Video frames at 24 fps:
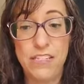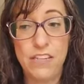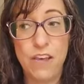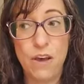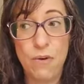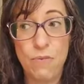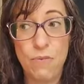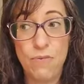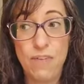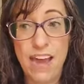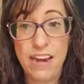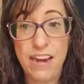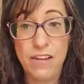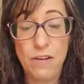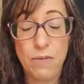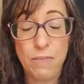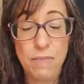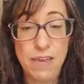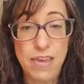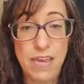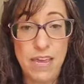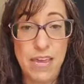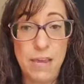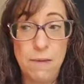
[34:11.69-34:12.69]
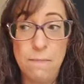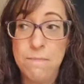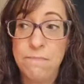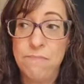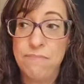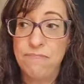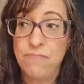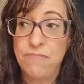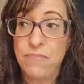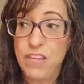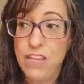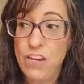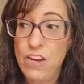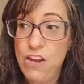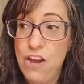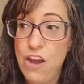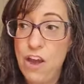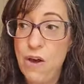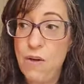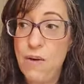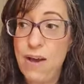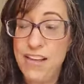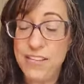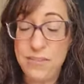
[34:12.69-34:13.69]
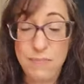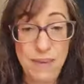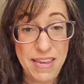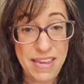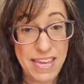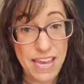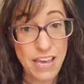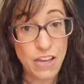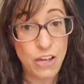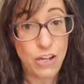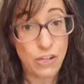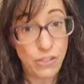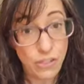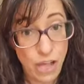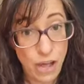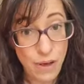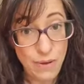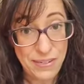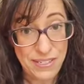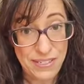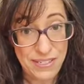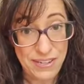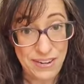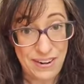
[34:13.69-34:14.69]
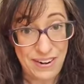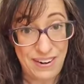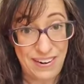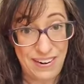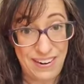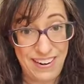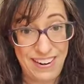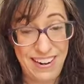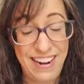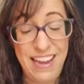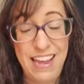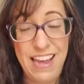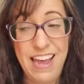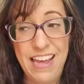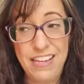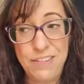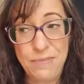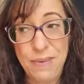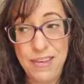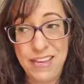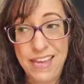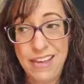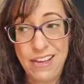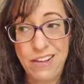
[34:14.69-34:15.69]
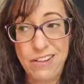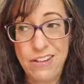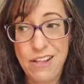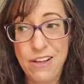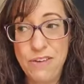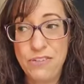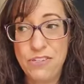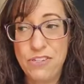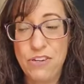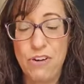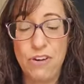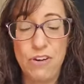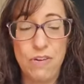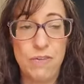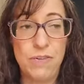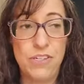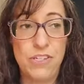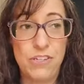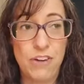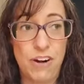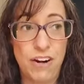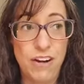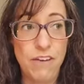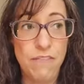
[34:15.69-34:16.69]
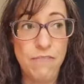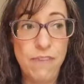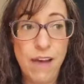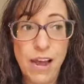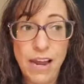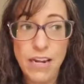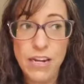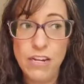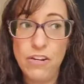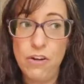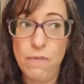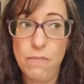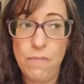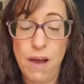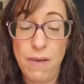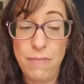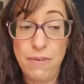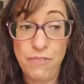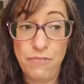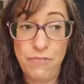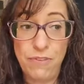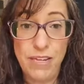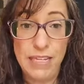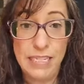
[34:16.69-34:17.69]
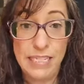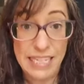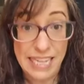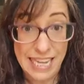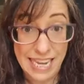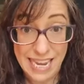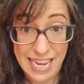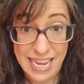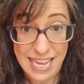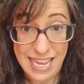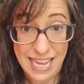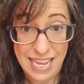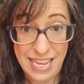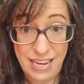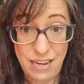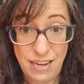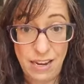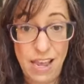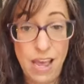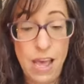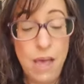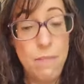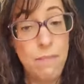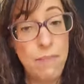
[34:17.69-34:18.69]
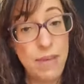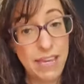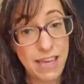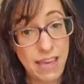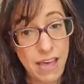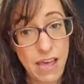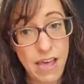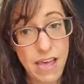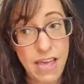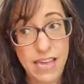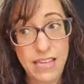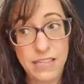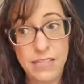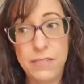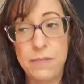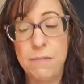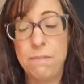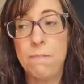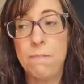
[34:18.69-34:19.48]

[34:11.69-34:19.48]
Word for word: So that'll be, you know, as we get closer, as we get closer, start inviting your mama friends in because